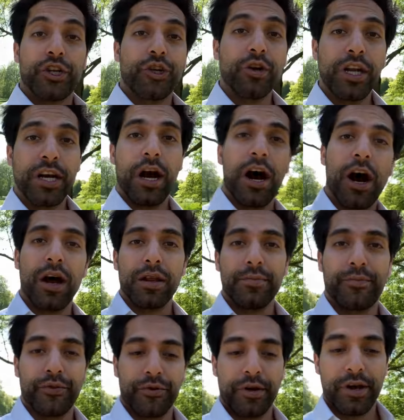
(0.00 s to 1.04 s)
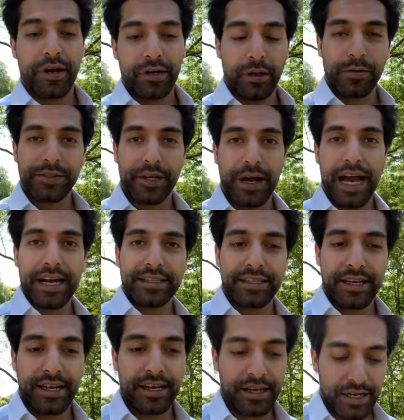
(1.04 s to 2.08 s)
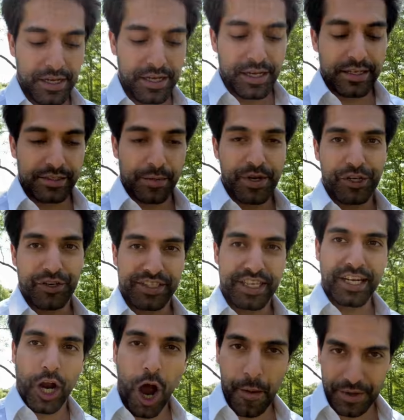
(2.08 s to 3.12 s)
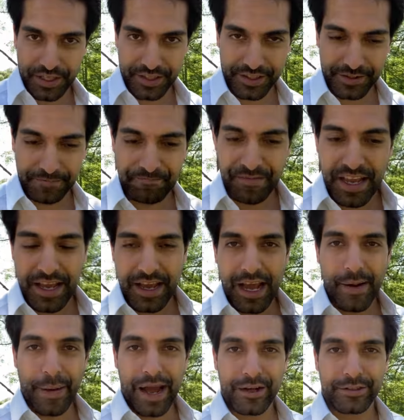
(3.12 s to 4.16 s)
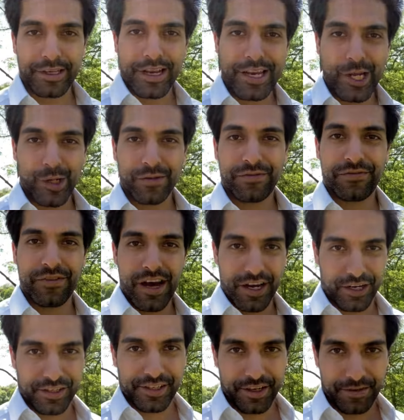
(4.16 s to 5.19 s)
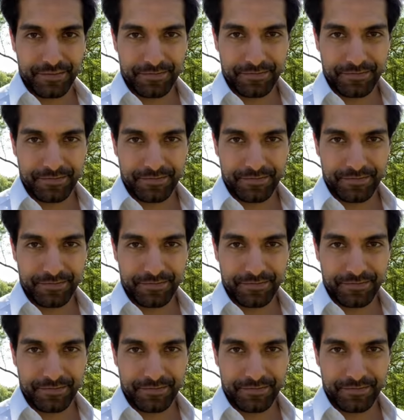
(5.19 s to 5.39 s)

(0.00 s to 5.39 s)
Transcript: Julia Hartley Brewer also had uh, some interesting comments about Neil Ferguson.